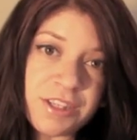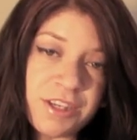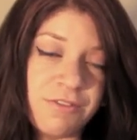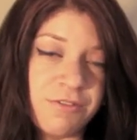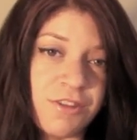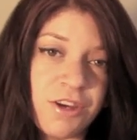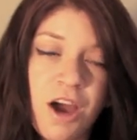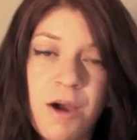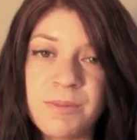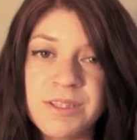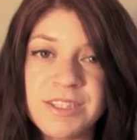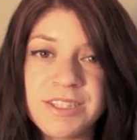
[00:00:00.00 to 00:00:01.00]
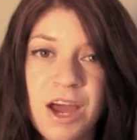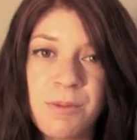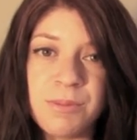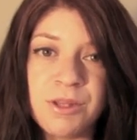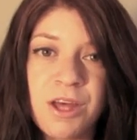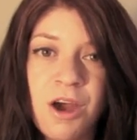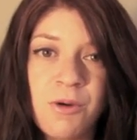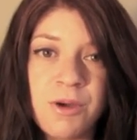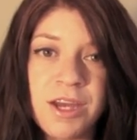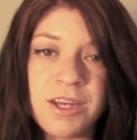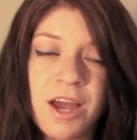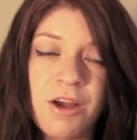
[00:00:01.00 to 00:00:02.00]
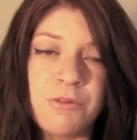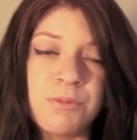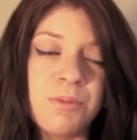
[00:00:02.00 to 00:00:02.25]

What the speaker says: leave the comments down below and I will